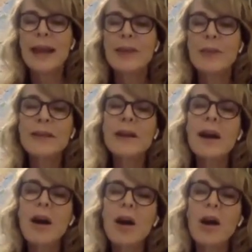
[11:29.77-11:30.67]
and no matter
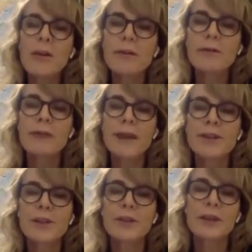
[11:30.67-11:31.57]
how hard the fight
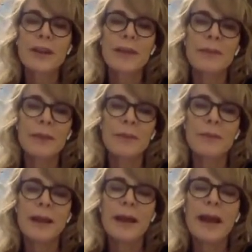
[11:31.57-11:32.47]
to overcome them,
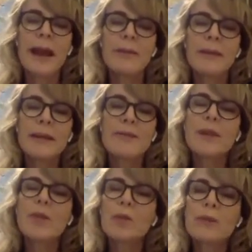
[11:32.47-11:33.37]
I believe
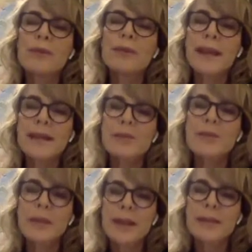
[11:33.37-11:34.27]
that all of us has
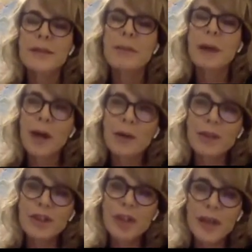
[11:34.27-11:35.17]
within us the power
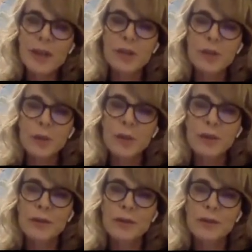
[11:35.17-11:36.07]
to change the world.
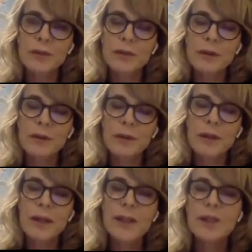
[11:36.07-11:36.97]

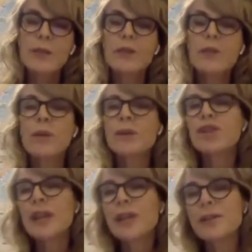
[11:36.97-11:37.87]
So if you want to
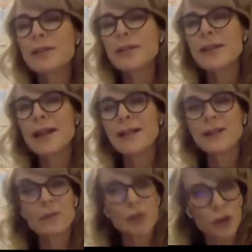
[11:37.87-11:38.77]
change the
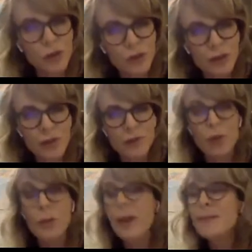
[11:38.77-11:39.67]
society in which you live,
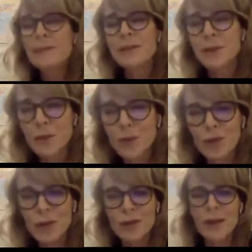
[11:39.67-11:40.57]
or perhaps even the
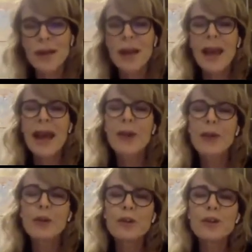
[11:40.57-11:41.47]
world, I
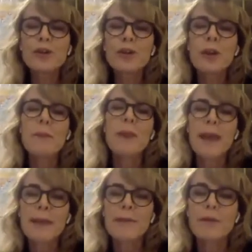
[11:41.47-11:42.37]
urge you to
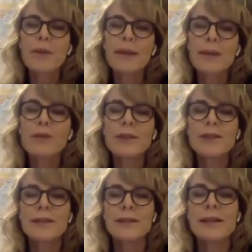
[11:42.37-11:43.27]
campaign for whatever
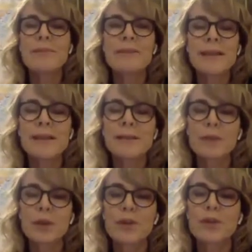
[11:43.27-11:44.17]
it is that matters
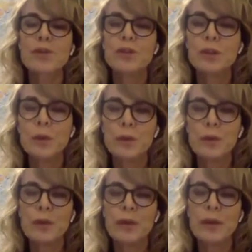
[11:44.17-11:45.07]
most to you.
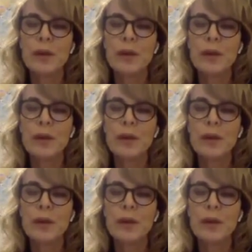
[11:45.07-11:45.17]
